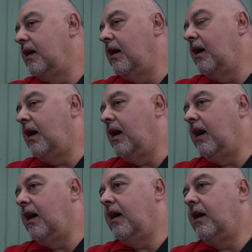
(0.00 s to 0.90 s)

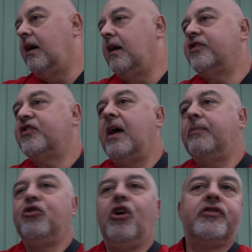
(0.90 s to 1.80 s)
a
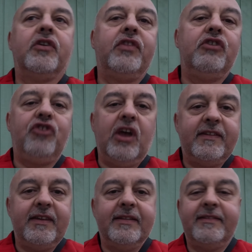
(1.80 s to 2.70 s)
snapshot of the
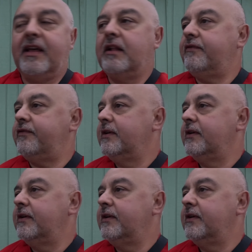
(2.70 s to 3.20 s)
jetty itself.